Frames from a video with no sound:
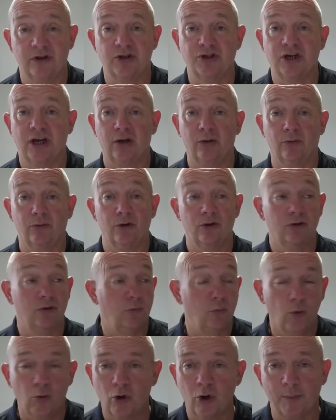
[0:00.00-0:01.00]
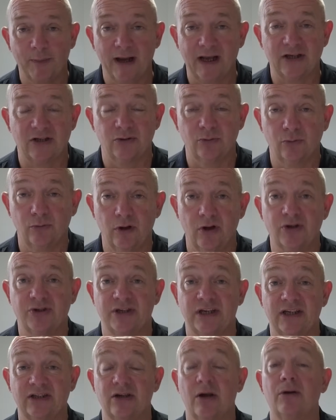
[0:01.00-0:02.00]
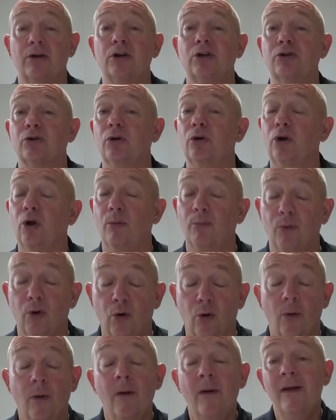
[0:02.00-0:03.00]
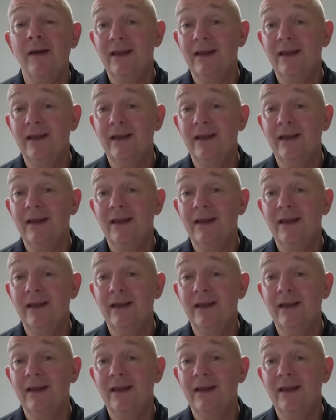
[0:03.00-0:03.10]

the channel than the walkabouts and all those things. I'm going to do a lot more.